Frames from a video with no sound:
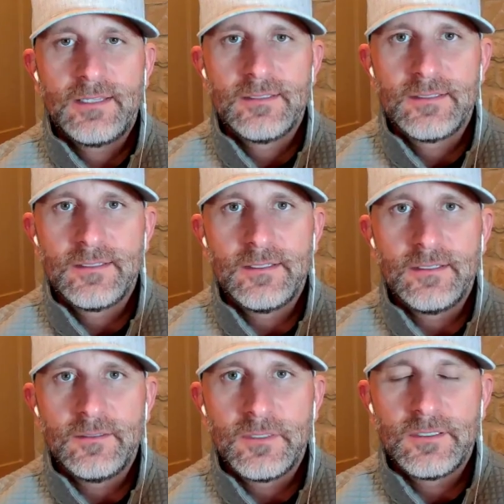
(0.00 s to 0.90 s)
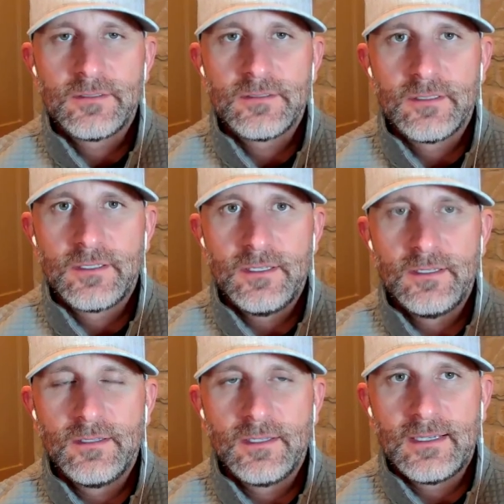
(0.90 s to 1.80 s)
see it, because
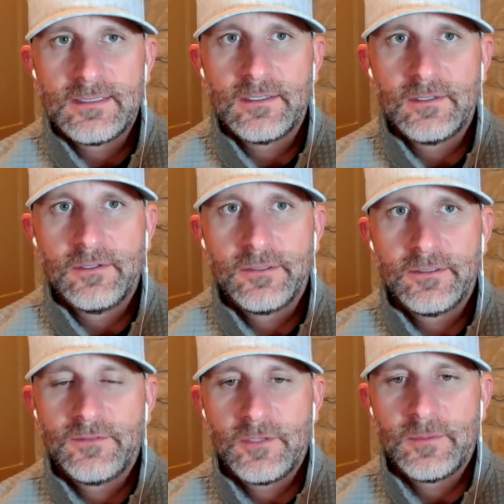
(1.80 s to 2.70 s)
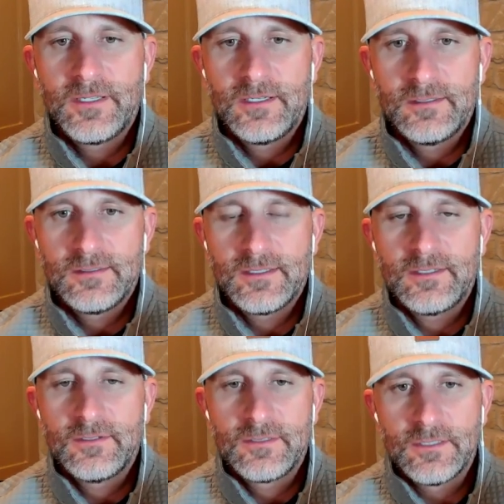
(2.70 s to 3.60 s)
again, like I said earlier in the very beginning, is
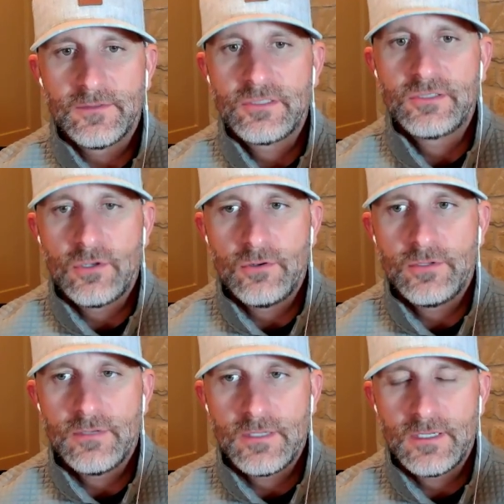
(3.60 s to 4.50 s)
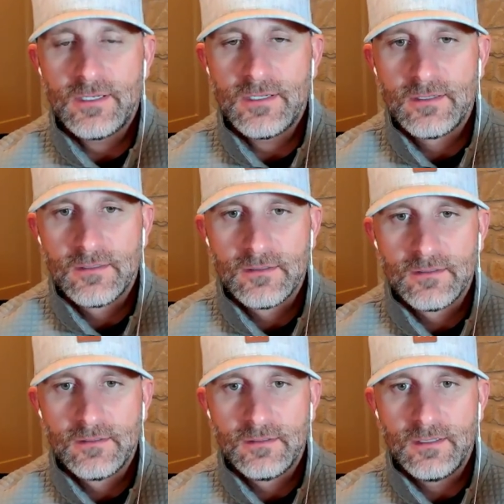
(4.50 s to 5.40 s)
like your stuff is so unique,
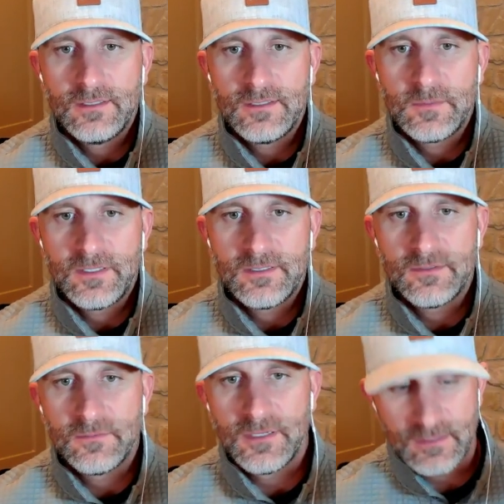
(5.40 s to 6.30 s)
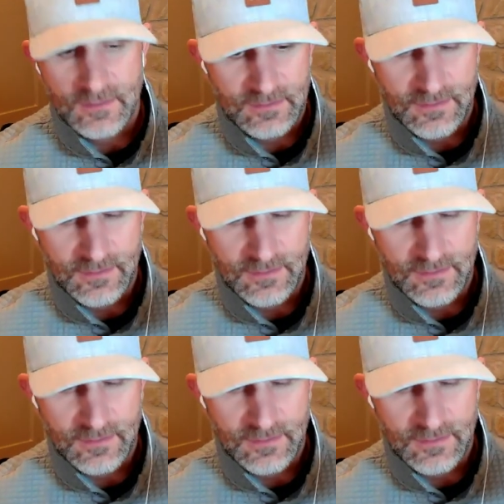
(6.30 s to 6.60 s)
and it's because you're making the stuff